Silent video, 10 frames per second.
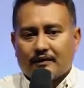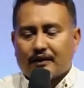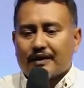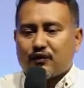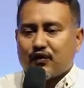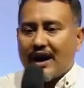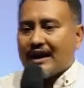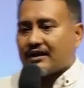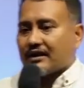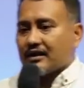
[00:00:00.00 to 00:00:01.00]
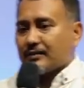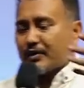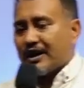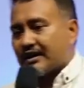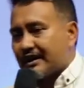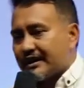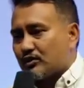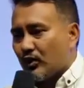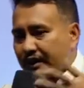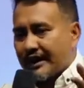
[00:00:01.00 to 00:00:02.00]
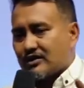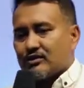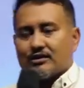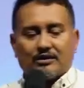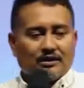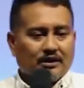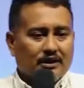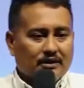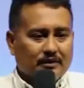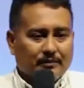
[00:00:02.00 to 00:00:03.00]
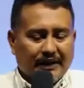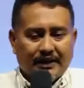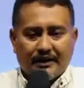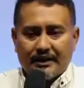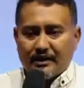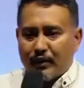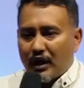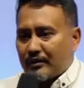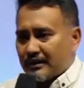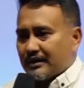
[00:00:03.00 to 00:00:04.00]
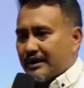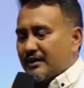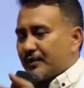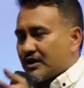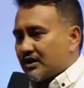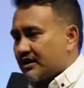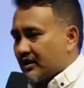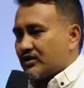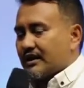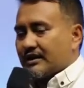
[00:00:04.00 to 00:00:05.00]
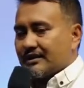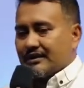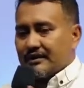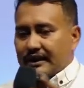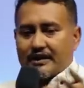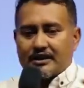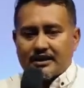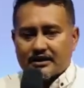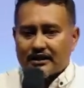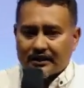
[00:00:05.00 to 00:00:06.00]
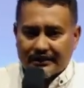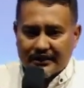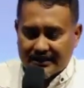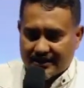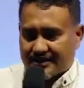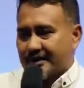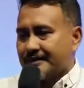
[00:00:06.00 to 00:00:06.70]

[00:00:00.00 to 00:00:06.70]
For father or brother, it's okay to be involved in prostitution. Their daughter or their sister.